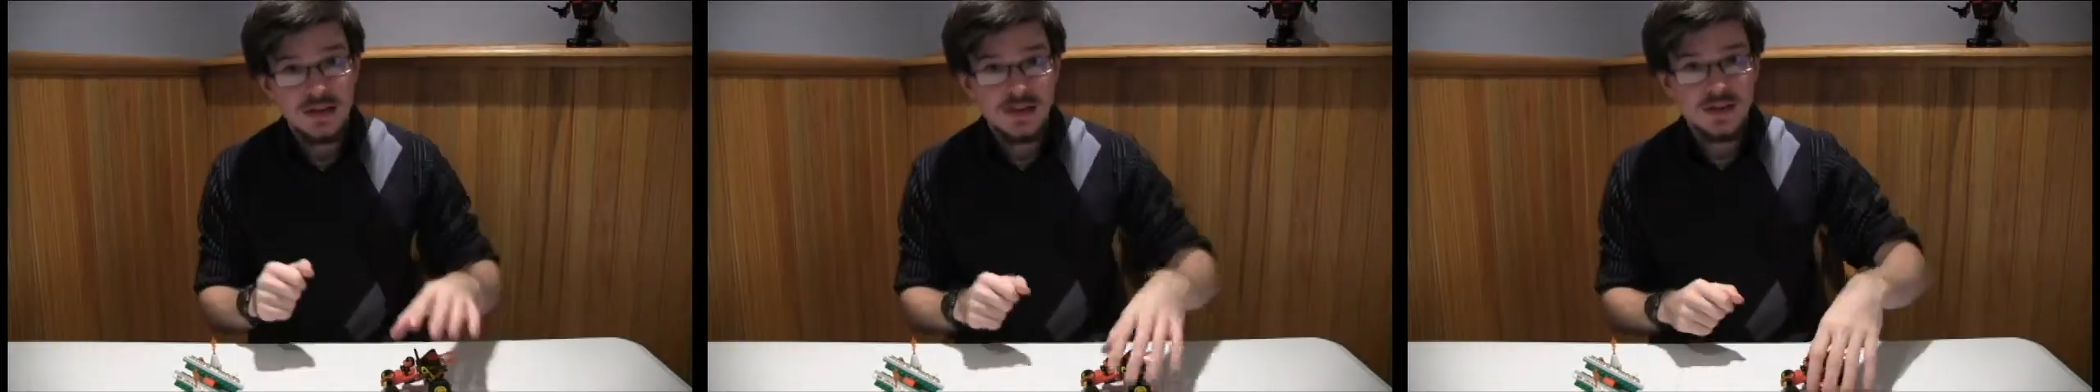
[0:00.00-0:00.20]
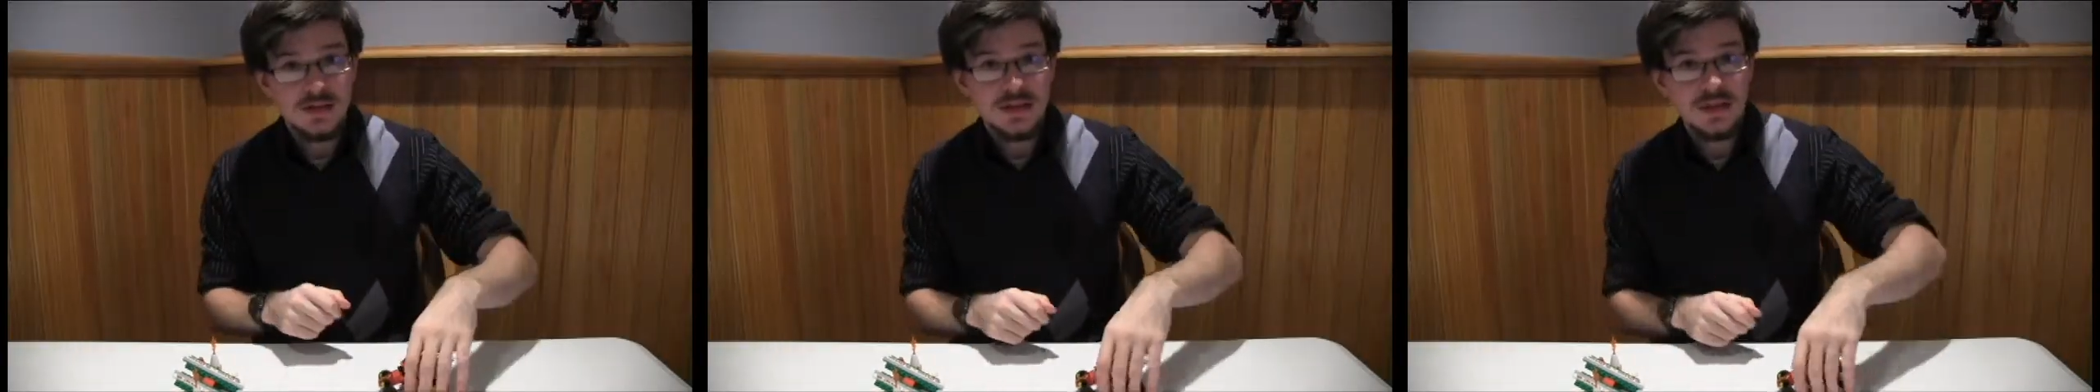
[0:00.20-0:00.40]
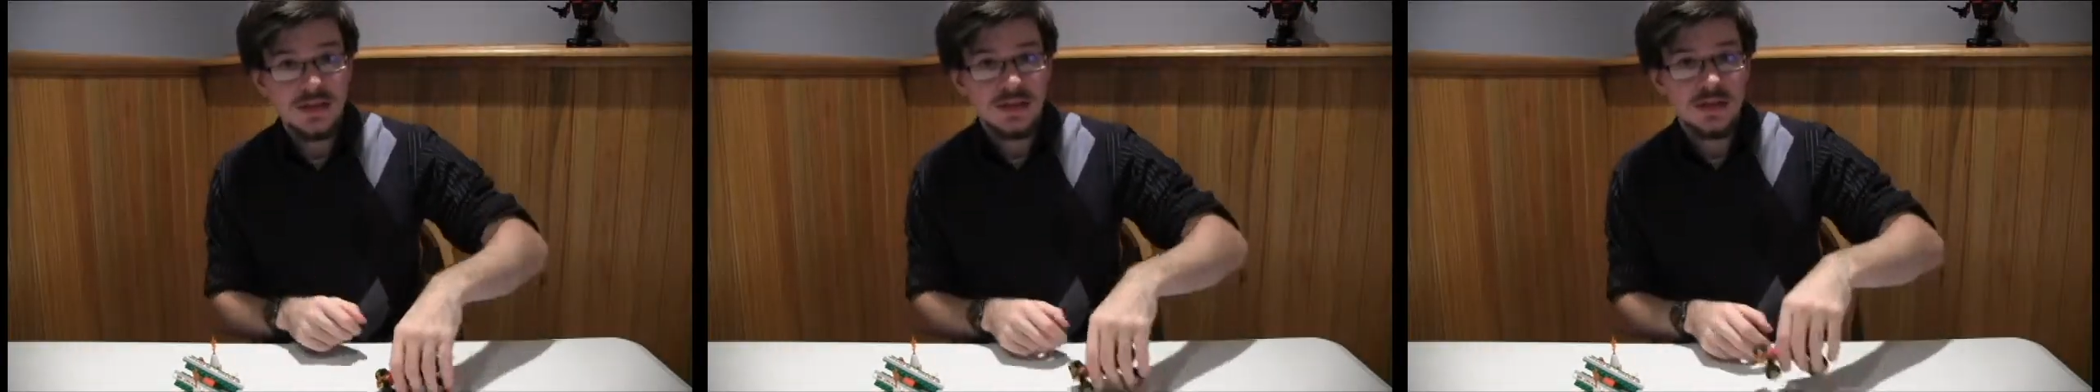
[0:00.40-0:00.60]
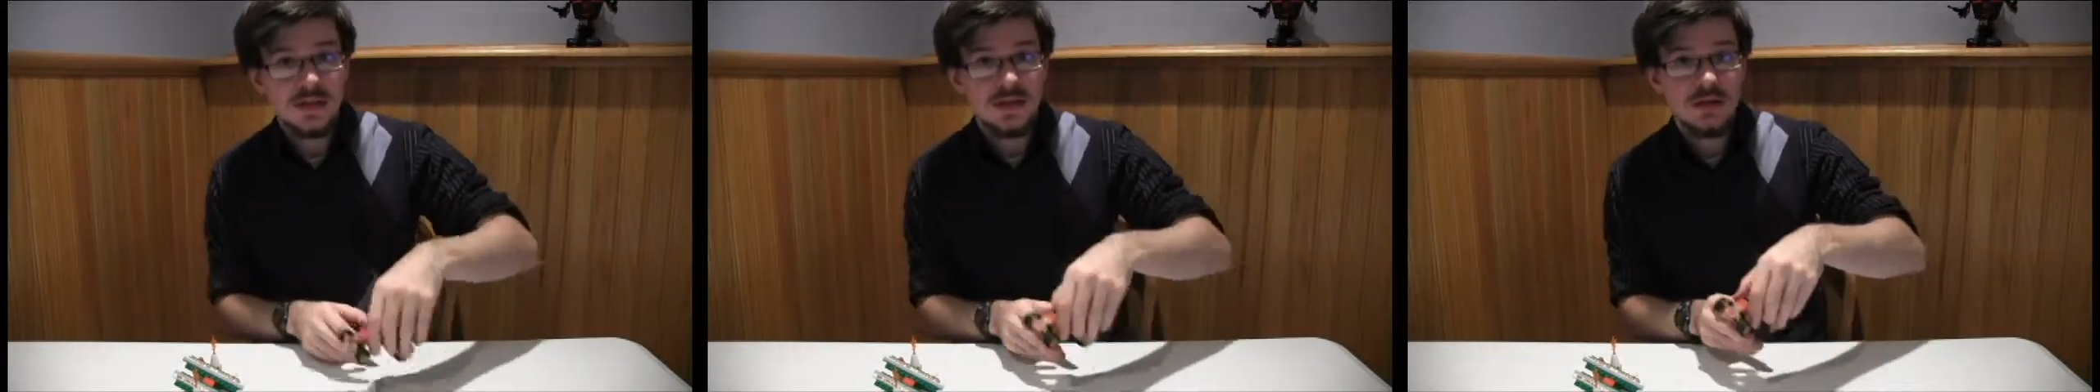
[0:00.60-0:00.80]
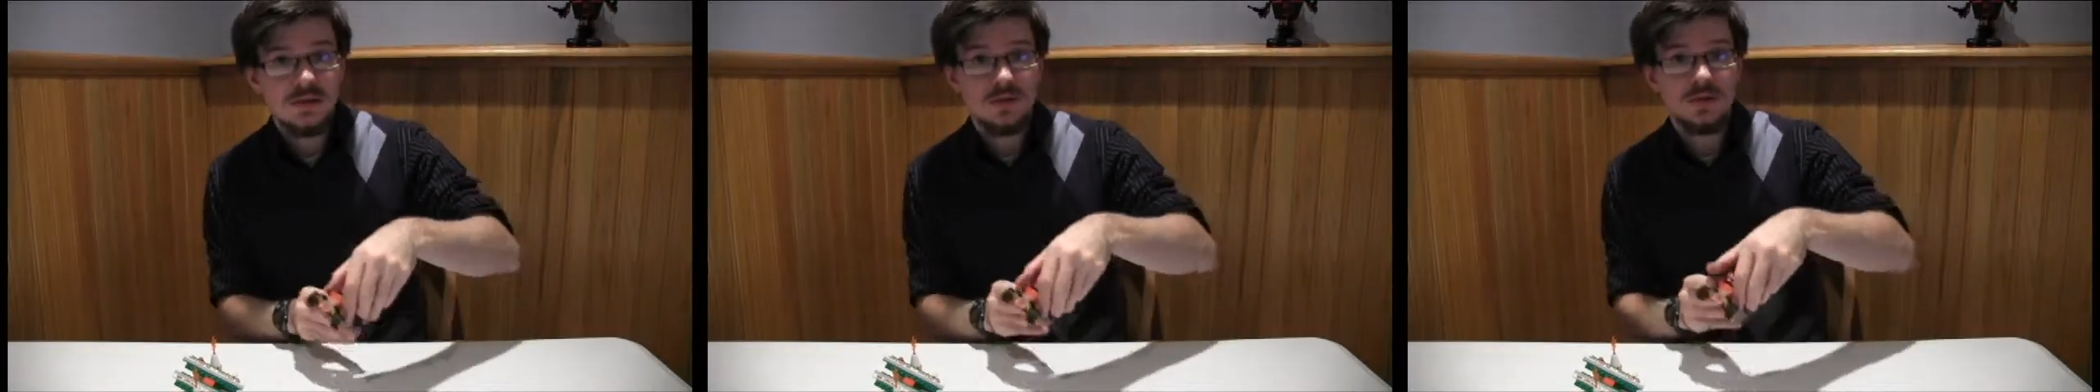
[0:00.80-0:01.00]
is the
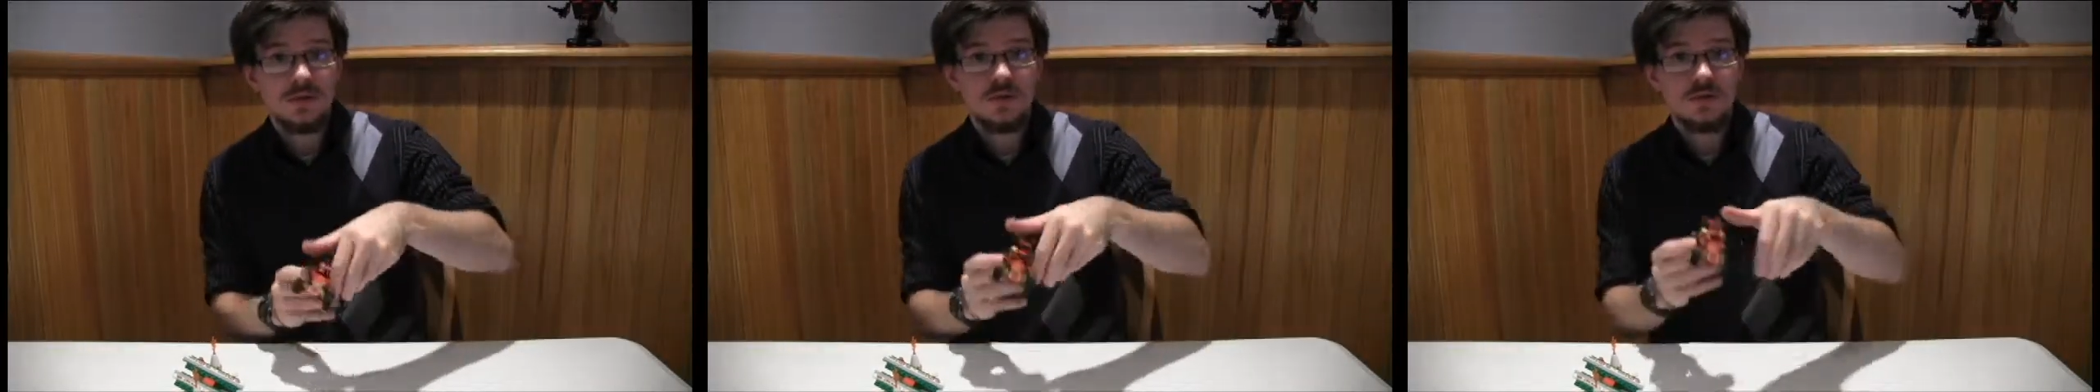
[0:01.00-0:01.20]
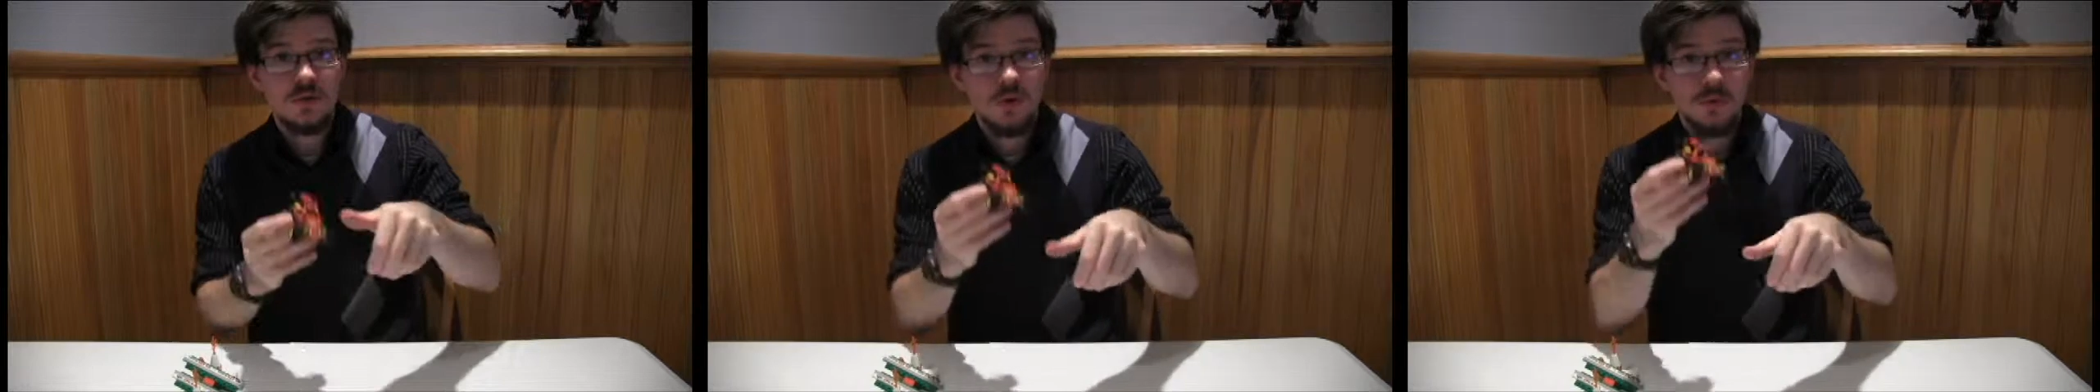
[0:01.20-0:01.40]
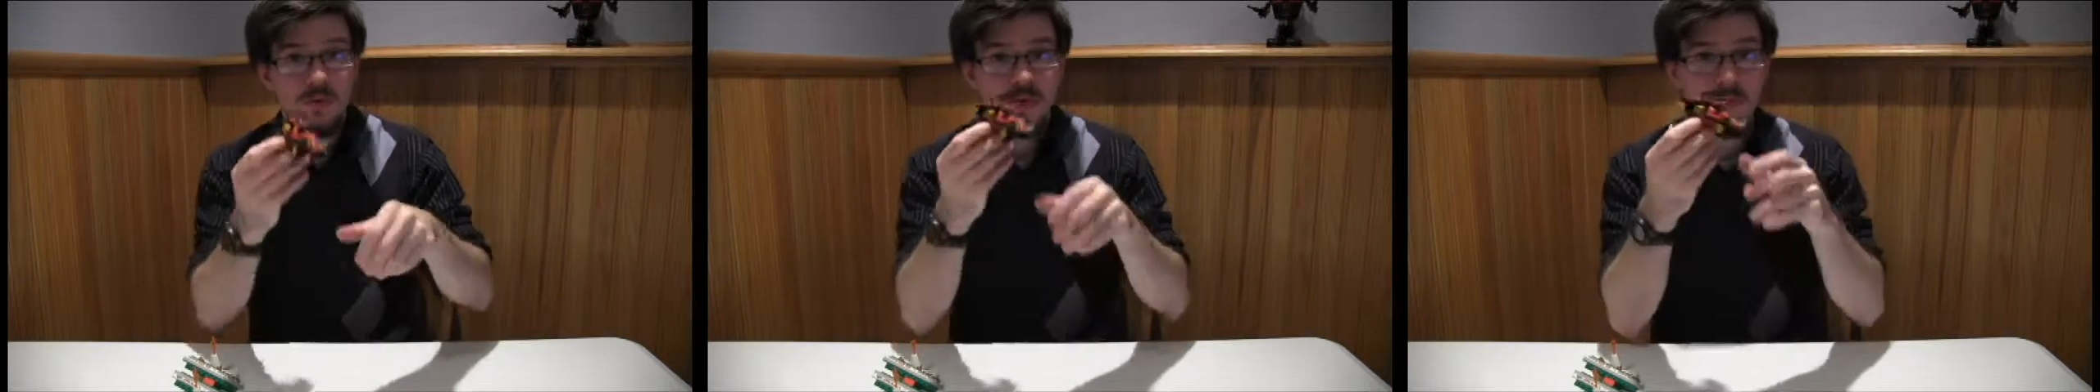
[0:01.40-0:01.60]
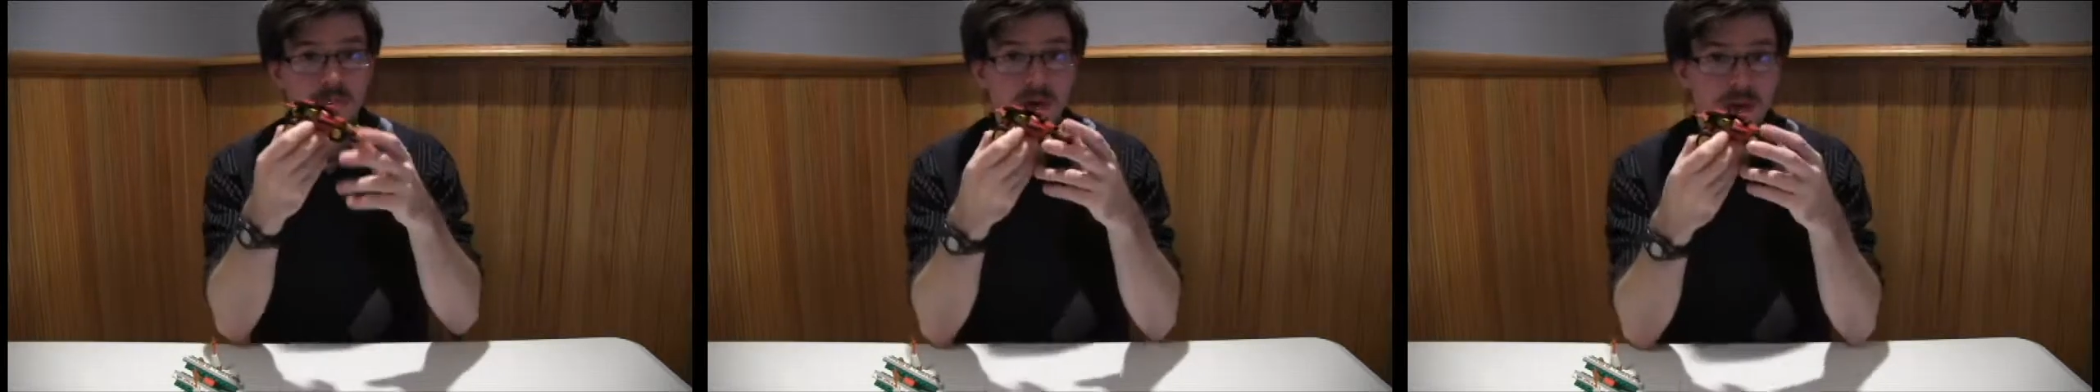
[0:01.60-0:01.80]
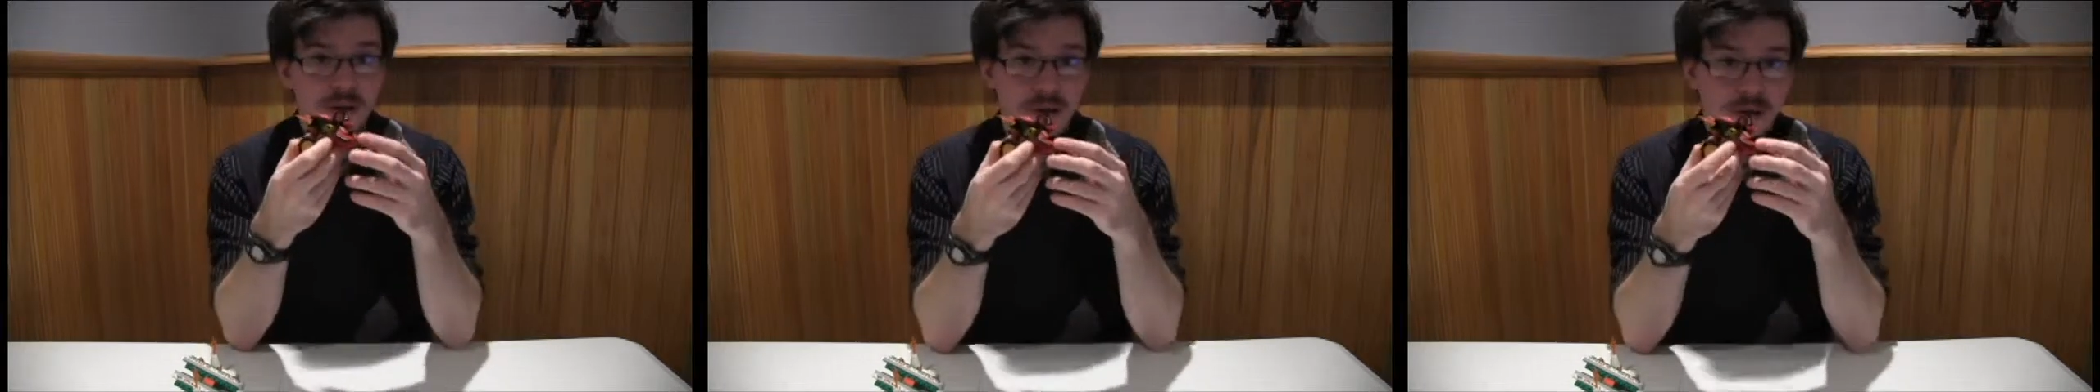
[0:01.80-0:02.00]
6602 Scorpion
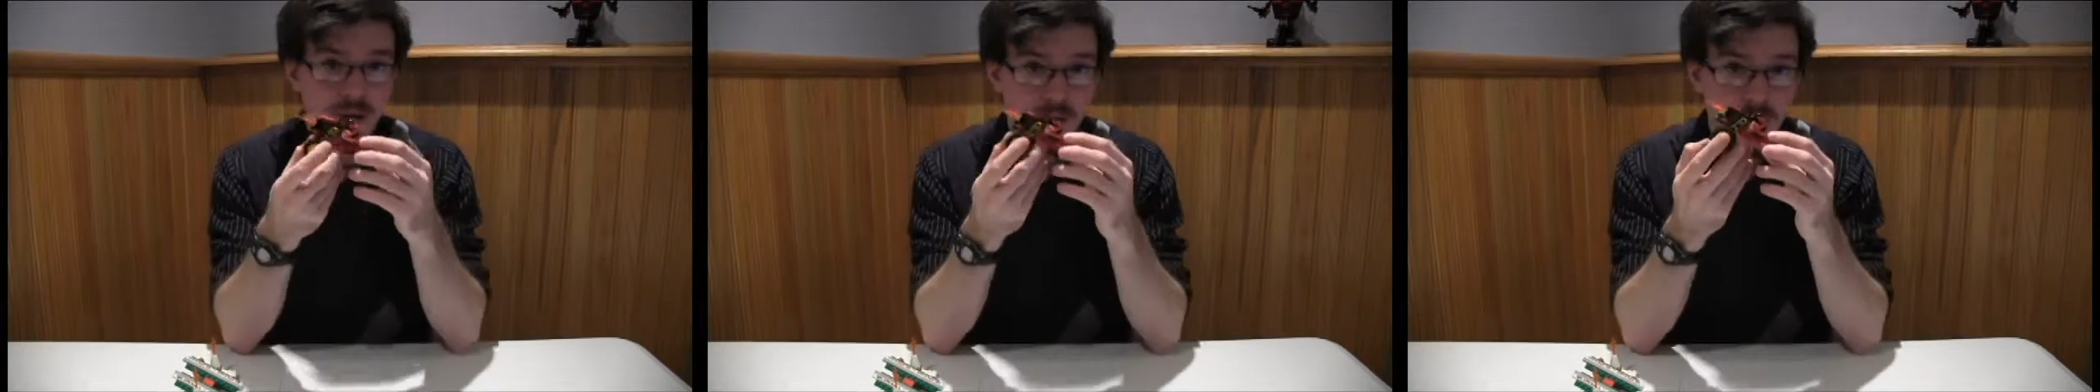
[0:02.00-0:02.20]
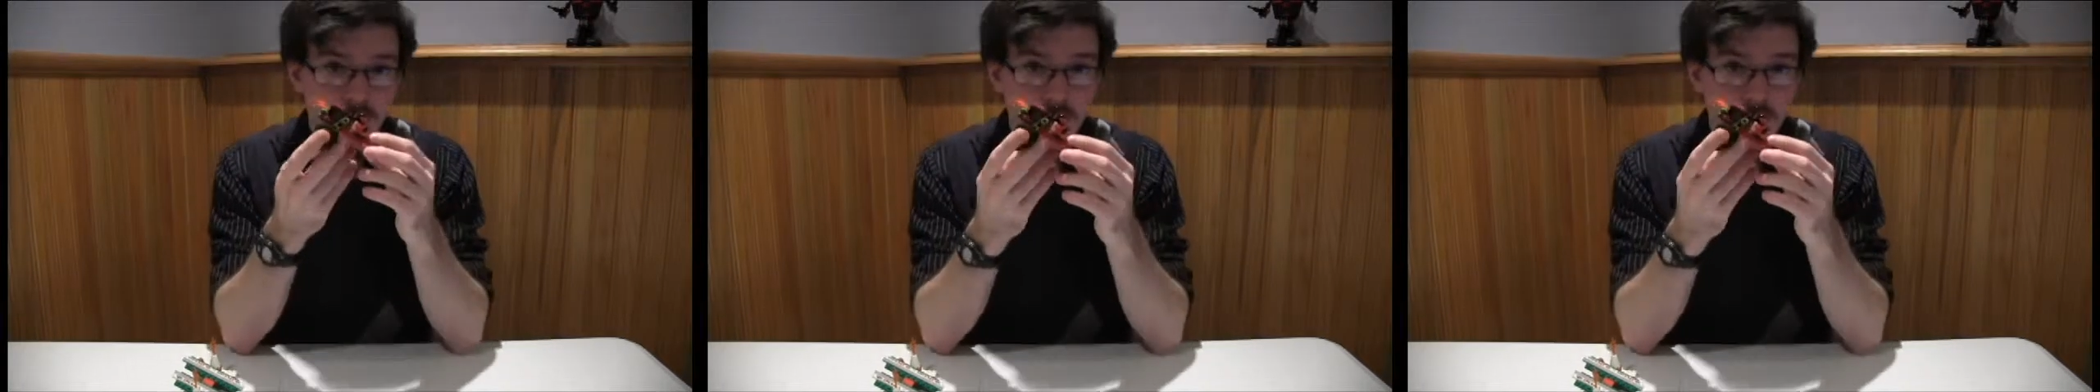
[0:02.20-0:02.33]
Buggy,